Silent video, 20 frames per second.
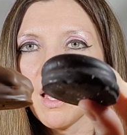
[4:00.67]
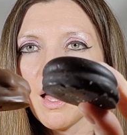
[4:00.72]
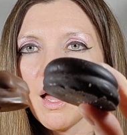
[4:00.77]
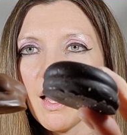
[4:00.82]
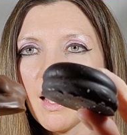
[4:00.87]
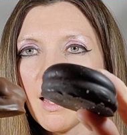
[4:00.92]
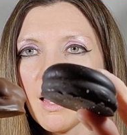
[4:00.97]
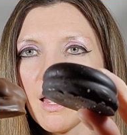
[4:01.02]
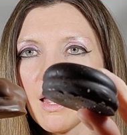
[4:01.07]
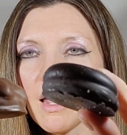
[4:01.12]

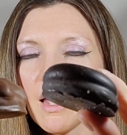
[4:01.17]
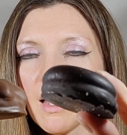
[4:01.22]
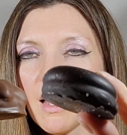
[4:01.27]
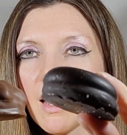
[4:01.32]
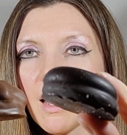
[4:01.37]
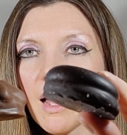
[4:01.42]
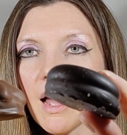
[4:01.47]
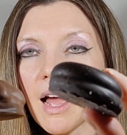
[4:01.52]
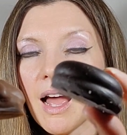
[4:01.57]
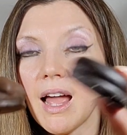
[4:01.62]
I
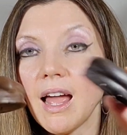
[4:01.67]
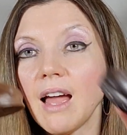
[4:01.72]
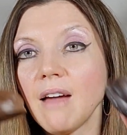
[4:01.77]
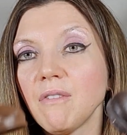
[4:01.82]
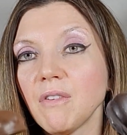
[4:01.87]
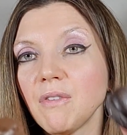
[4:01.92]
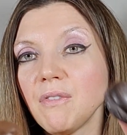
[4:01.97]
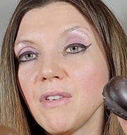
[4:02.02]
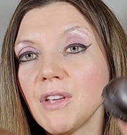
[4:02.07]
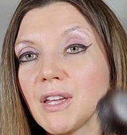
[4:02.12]
have
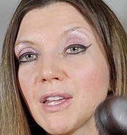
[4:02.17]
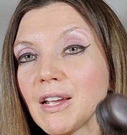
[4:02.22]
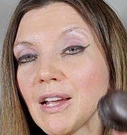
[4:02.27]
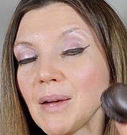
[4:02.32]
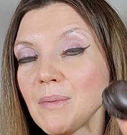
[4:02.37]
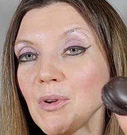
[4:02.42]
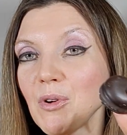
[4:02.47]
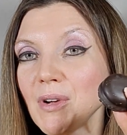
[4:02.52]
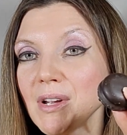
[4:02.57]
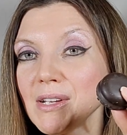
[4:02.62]
a feeling
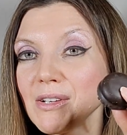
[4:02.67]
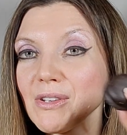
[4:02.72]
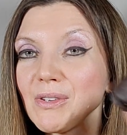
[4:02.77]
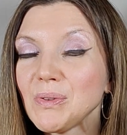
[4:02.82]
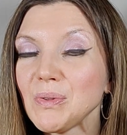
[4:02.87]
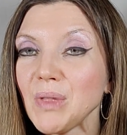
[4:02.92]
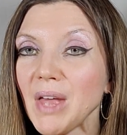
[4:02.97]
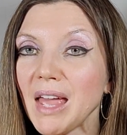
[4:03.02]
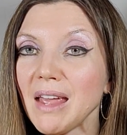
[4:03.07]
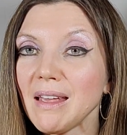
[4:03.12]
I'm going
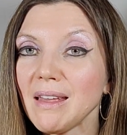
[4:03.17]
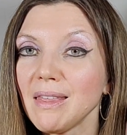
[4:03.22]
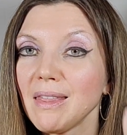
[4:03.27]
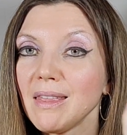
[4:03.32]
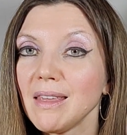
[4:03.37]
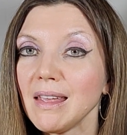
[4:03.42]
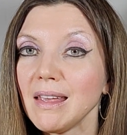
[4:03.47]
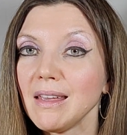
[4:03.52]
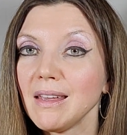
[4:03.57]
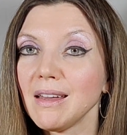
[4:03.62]
to like
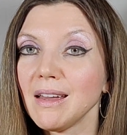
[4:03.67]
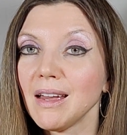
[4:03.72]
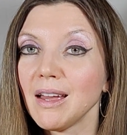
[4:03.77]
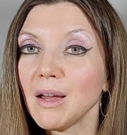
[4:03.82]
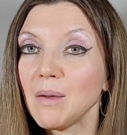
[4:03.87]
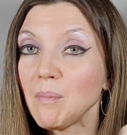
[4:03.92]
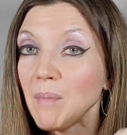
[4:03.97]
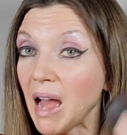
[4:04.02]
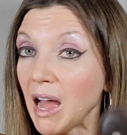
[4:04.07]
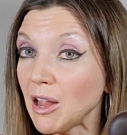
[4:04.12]
the
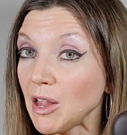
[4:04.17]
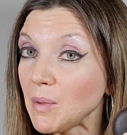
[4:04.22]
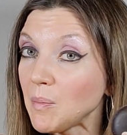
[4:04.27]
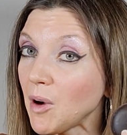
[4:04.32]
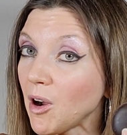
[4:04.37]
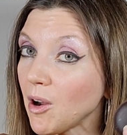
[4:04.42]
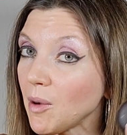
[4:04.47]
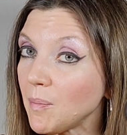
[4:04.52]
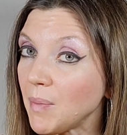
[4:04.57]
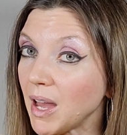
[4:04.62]

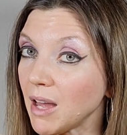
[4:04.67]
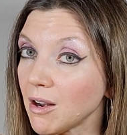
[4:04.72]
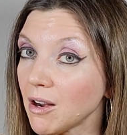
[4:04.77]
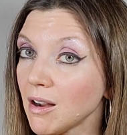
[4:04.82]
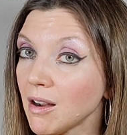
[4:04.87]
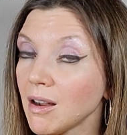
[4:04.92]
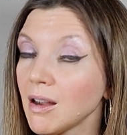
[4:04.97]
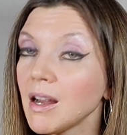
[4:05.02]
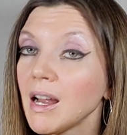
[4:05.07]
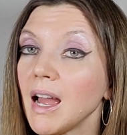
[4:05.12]
Mallomar
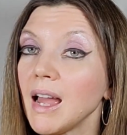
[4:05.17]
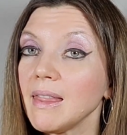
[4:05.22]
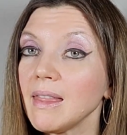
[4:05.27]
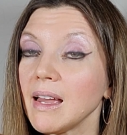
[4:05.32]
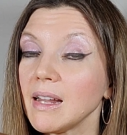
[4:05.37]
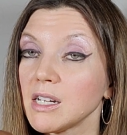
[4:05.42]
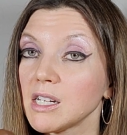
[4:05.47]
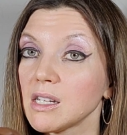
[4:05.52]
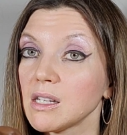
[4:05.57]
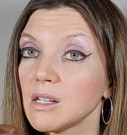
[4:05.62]
better, and
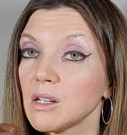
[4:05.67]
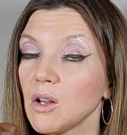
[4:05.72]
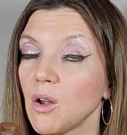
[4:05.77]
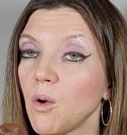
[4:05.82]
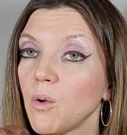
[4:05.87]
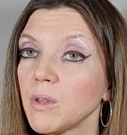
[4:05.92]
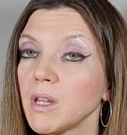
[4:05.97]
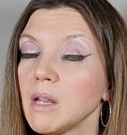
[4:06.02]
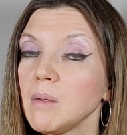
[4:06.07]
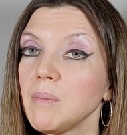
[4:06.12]
that's
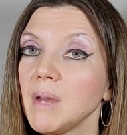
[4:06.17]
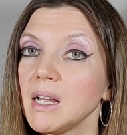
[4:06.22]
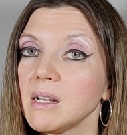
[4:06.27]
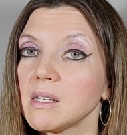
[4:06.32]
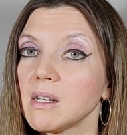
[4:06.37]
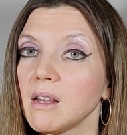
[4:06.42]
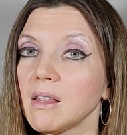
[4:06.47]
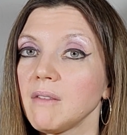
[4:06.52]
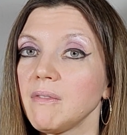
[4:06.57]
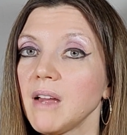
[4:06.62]
only
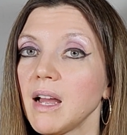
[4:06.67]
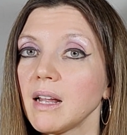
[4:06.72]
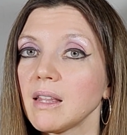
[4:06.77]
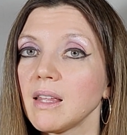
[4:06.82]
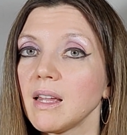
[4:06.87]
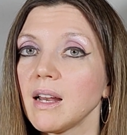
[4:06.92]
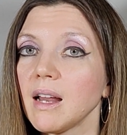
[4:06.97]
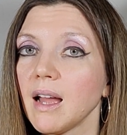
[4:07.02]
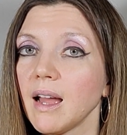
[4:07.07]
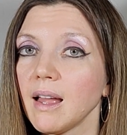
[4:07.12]
based on the fact
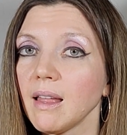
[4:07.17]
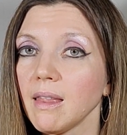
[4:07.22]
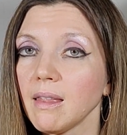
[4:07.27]
that